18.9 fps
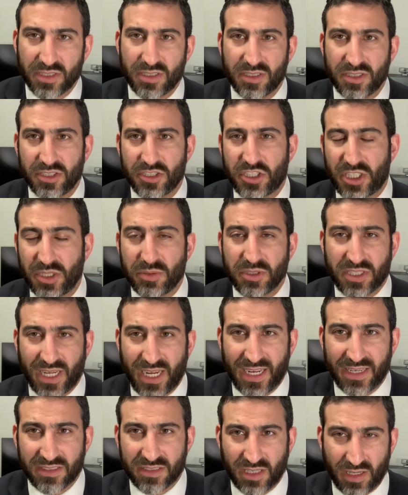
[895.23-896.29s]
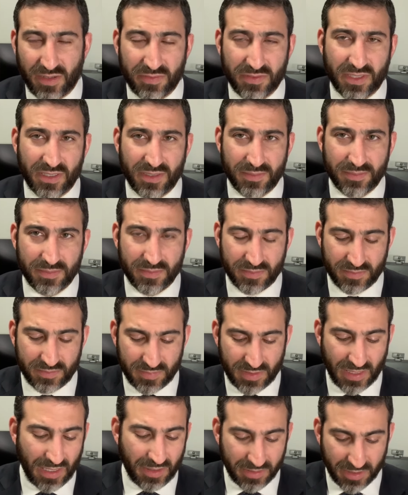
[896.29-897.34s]
she was handcuffed,
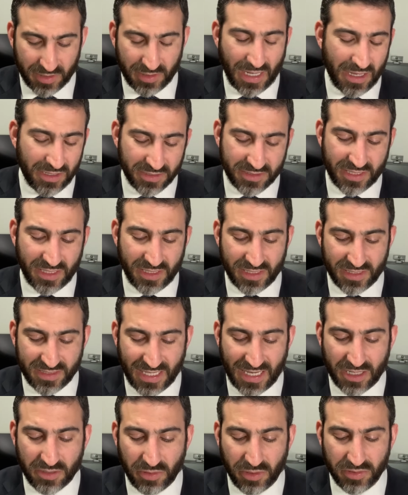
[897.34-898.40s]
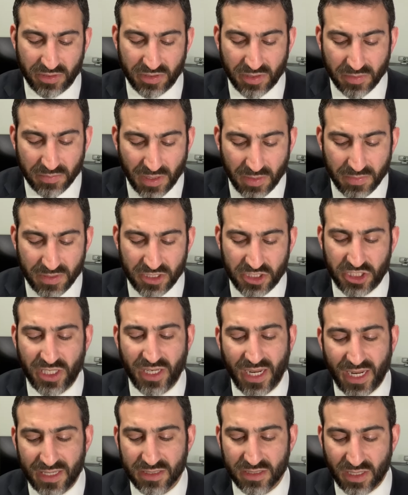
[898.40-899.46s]
I'll say the exact quote, the moment she
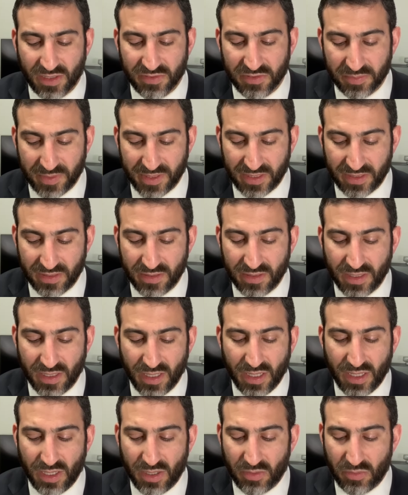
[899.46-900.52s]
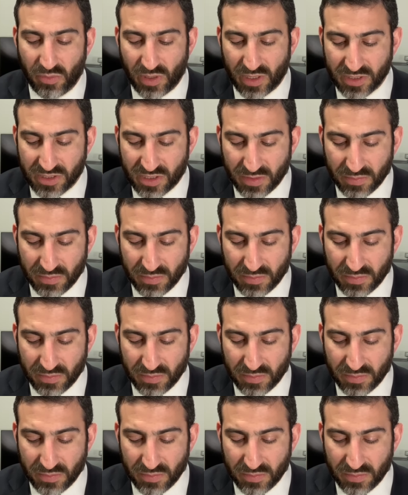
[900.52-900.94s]
handcuffed me was the